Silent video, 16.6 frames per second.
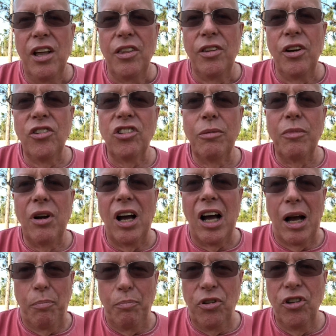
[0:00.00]
There's some
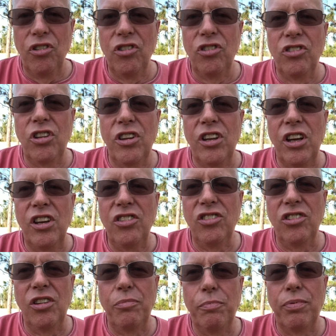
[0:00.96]
options to this